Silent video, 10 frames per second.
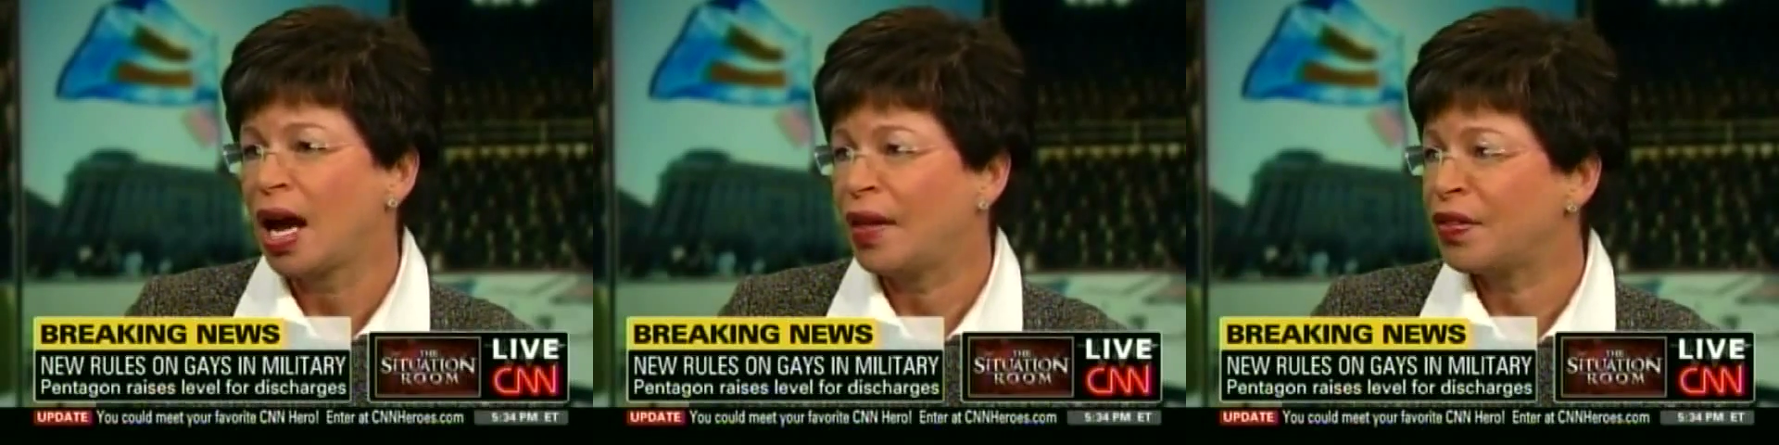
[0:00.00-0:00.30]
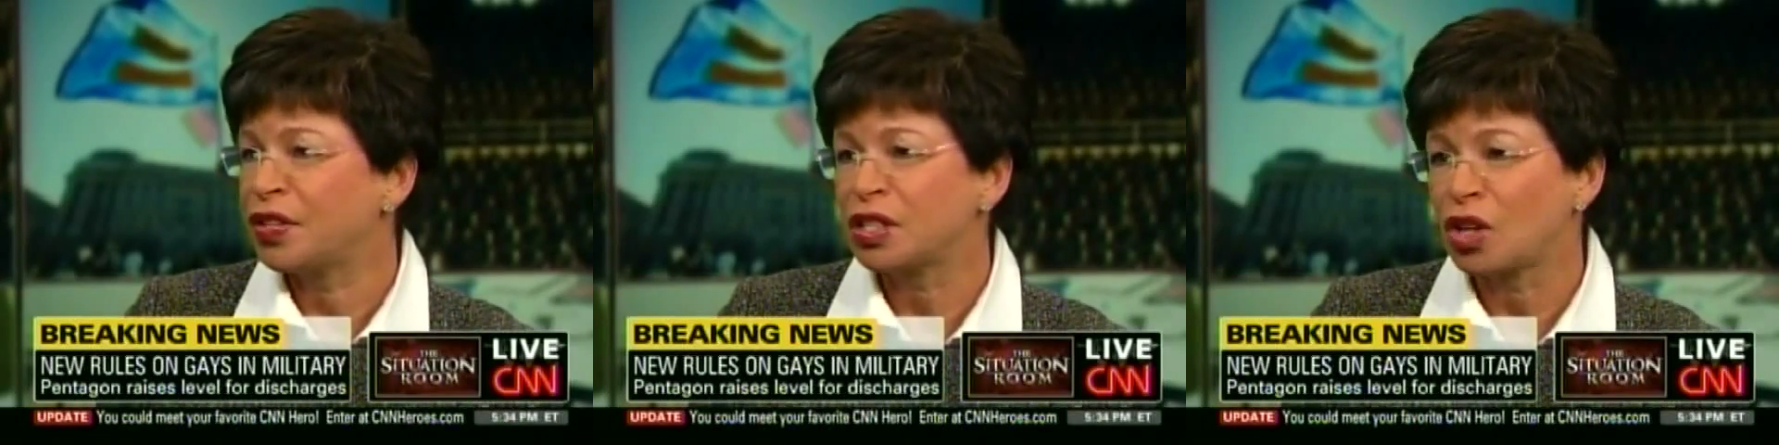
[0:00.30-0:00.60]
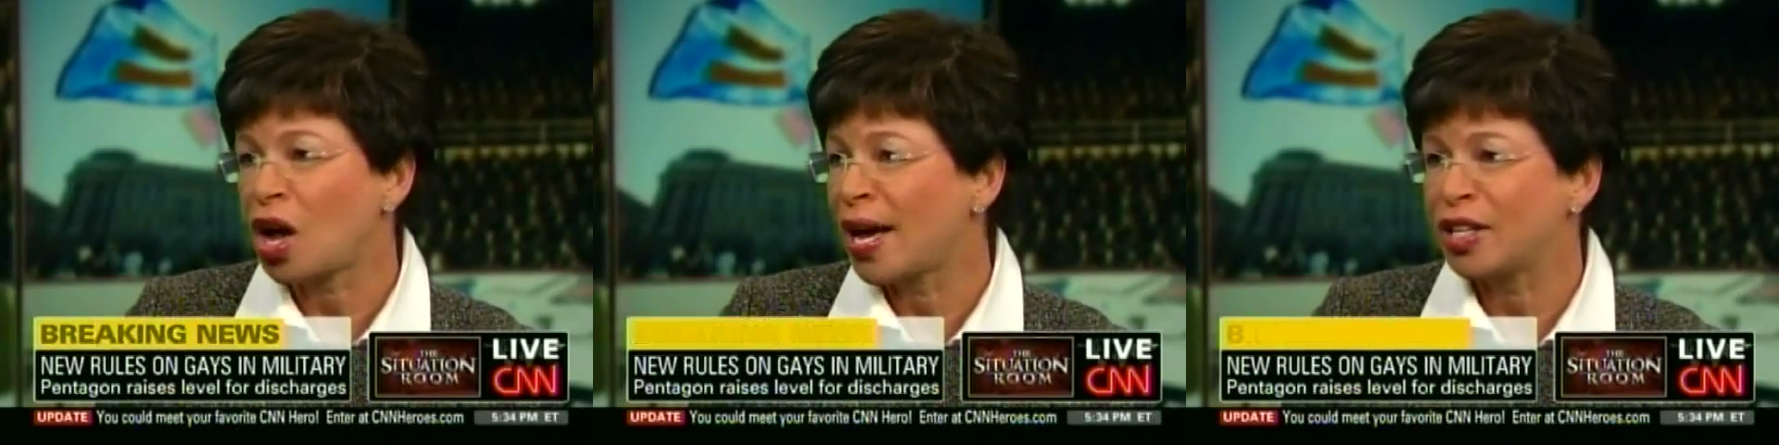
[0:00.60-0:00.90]
and that this
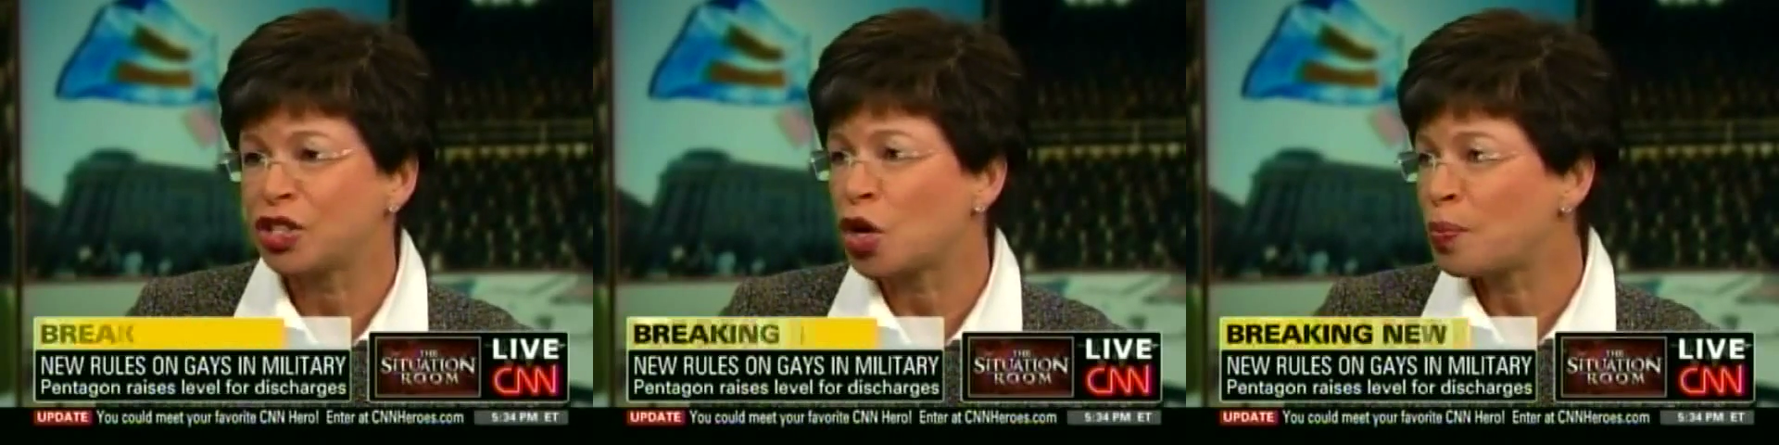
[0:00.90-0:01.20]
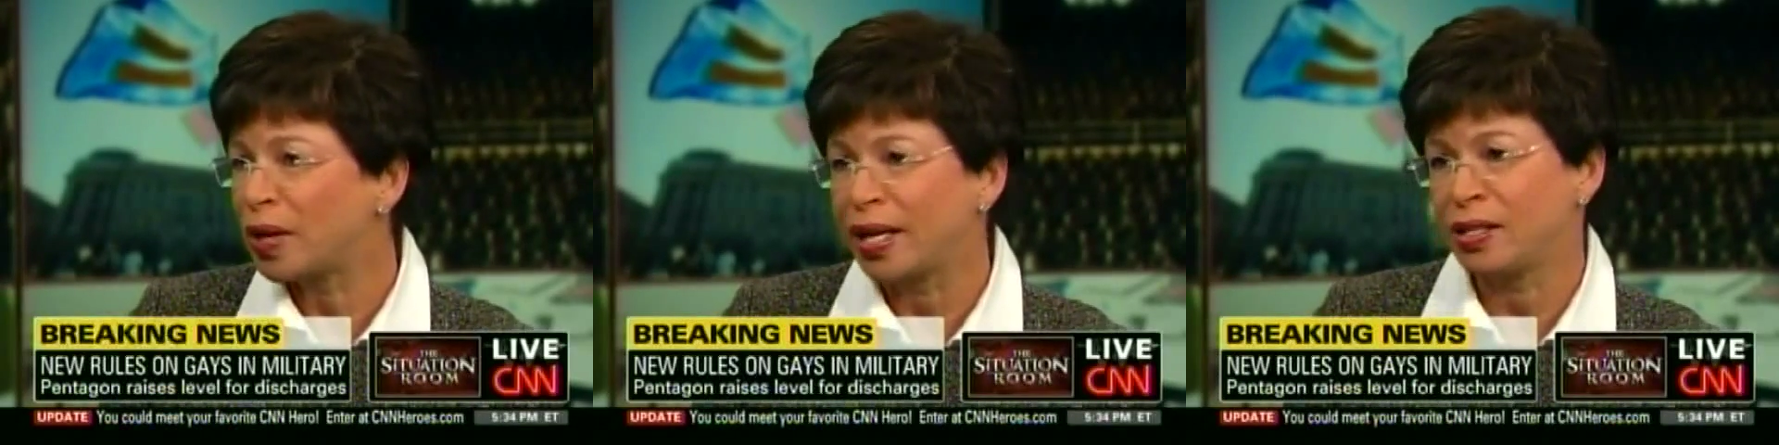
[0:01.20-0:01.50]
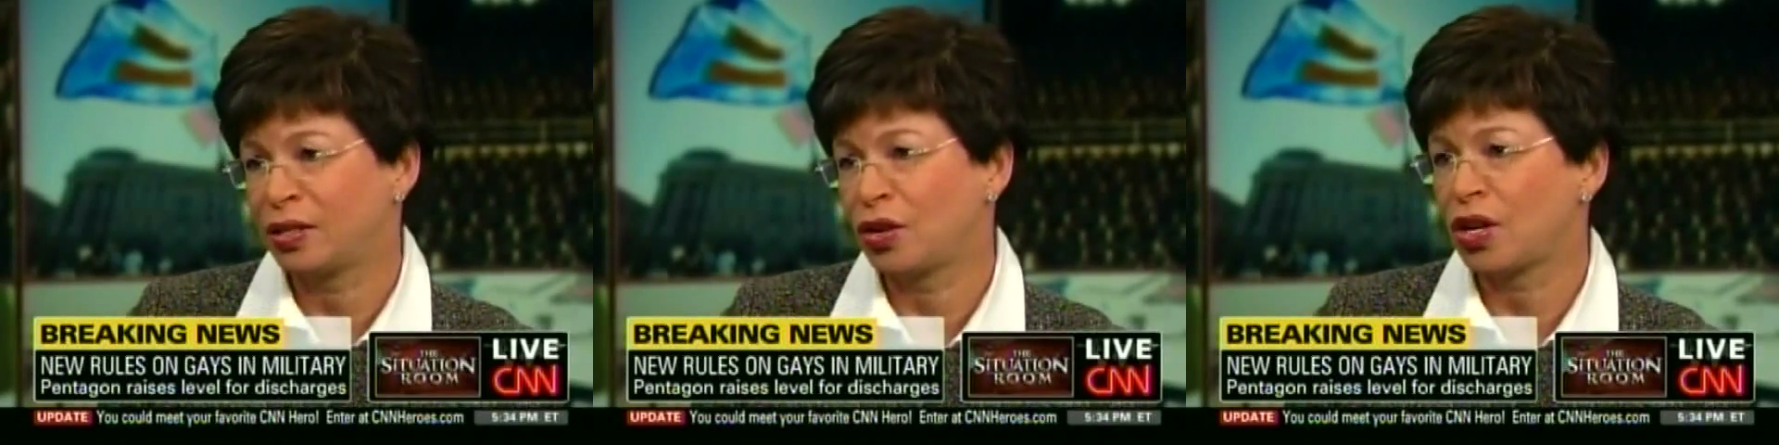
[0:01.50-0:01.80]
law has no
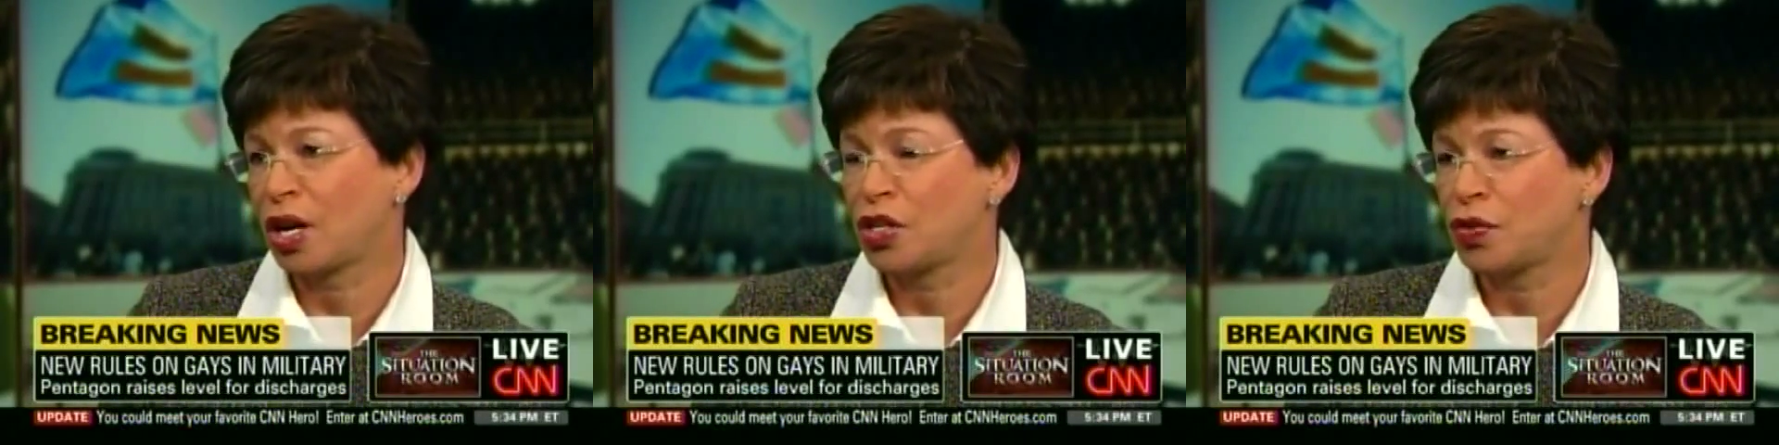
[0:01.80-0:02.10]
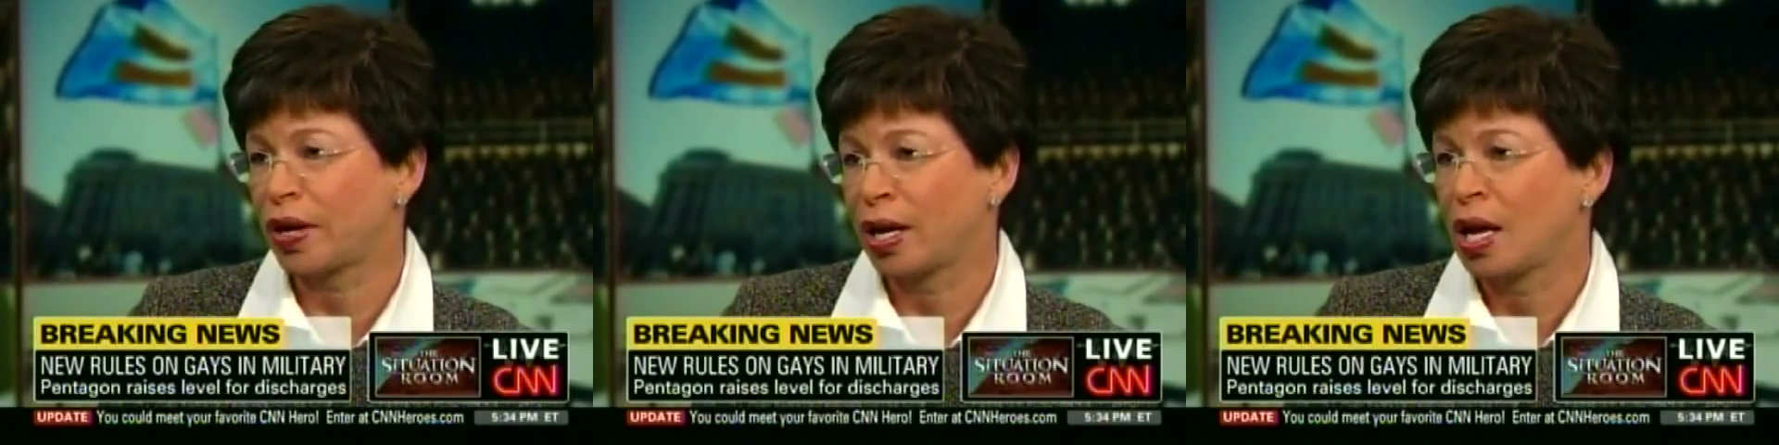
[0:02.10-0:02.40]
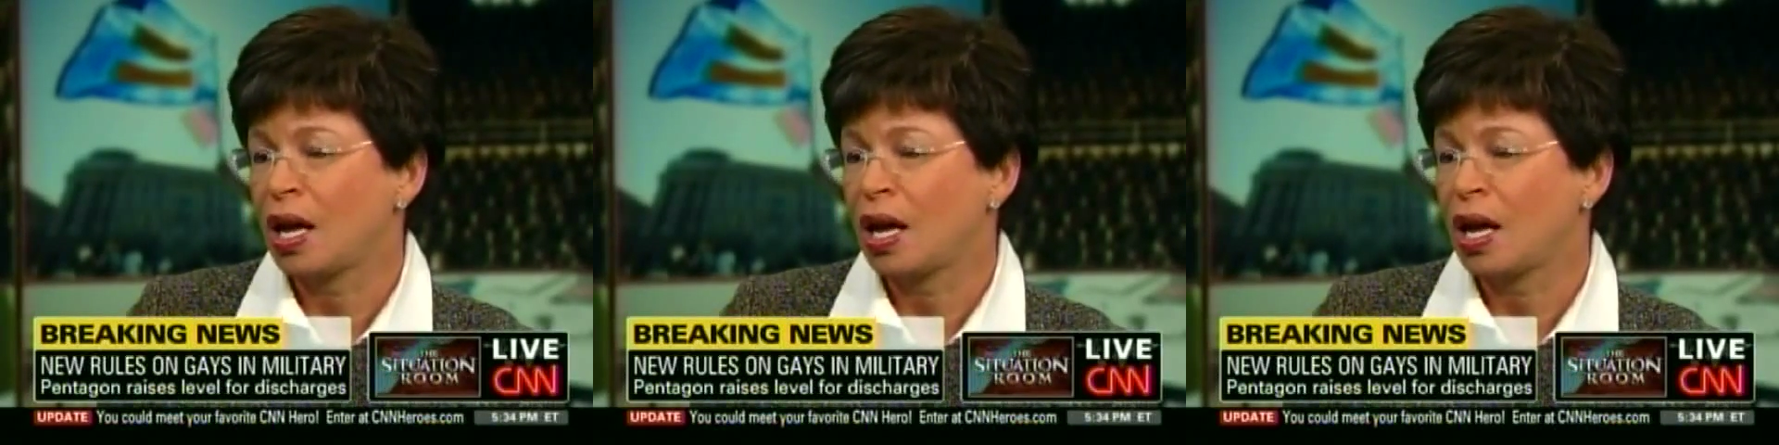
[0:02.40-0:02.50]
place in our country.